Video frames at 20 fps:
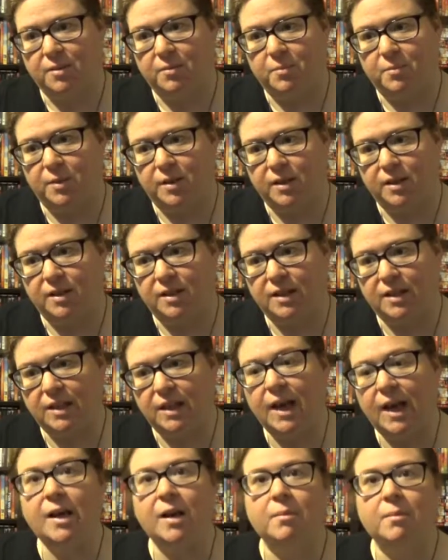but he
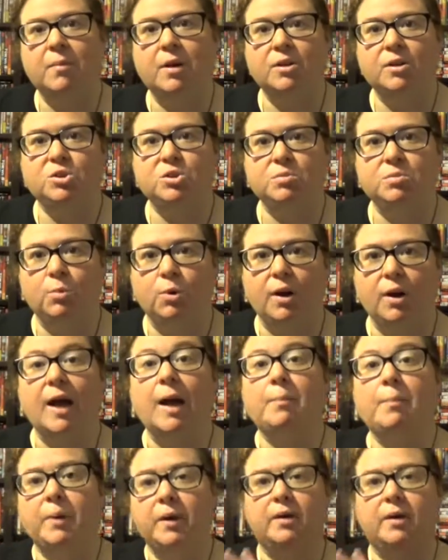had a much more
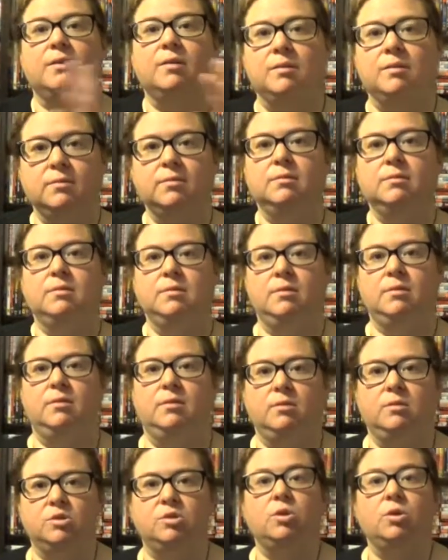epic
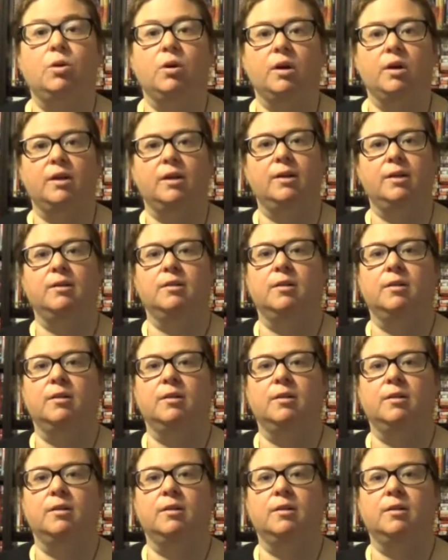story